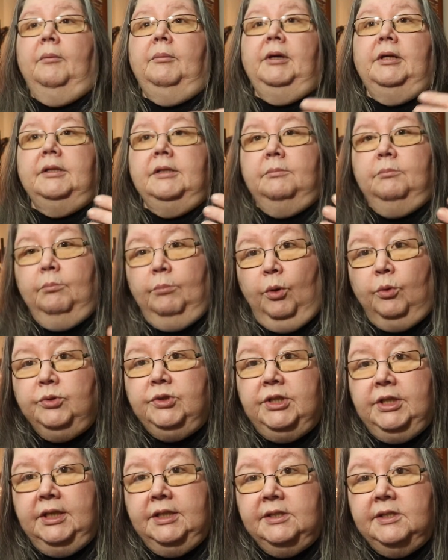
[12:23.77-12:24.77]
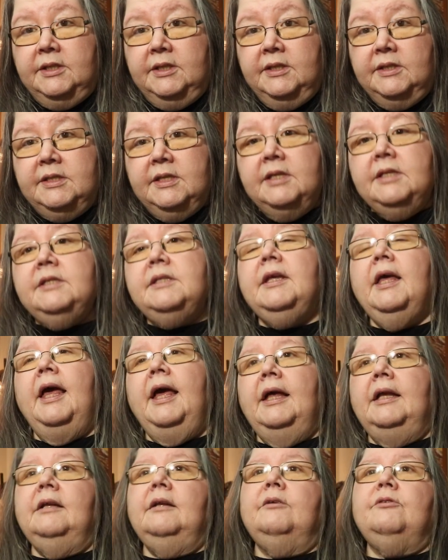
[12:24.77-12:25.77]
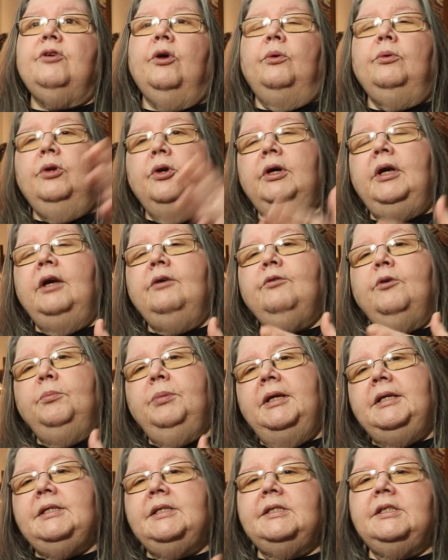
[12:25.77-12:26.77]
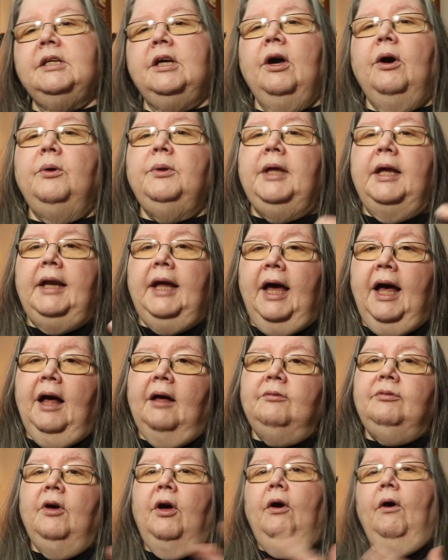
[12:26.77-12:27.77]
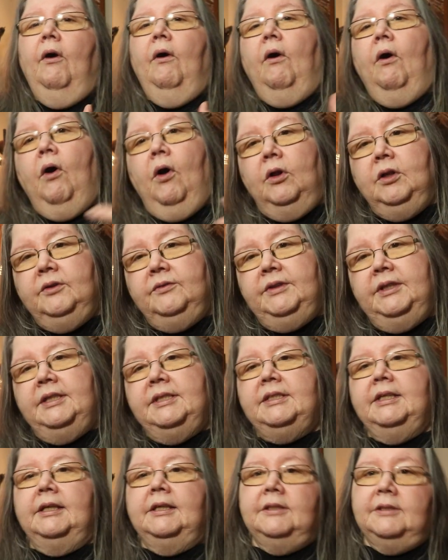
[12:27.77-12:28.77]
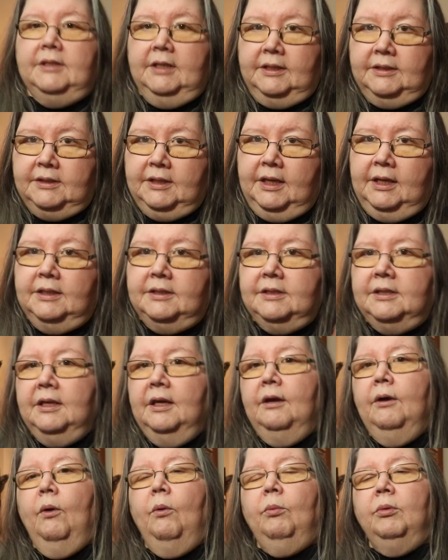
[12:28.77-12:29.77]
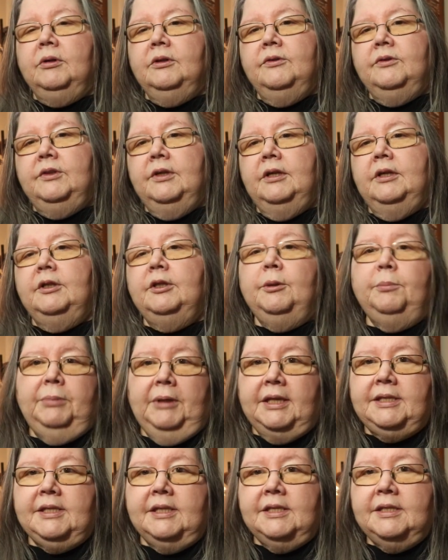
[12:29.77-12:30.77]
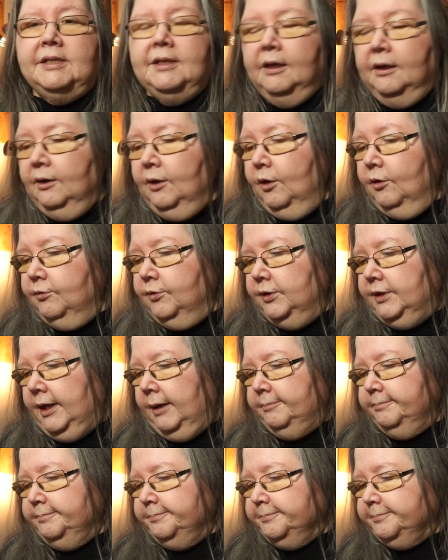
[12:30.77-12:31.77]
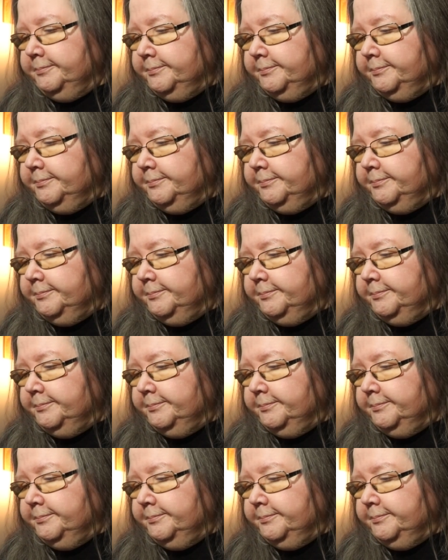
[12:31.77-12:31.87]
in most instances. And so looking for places to go that have all of these things is one of the pluses for them.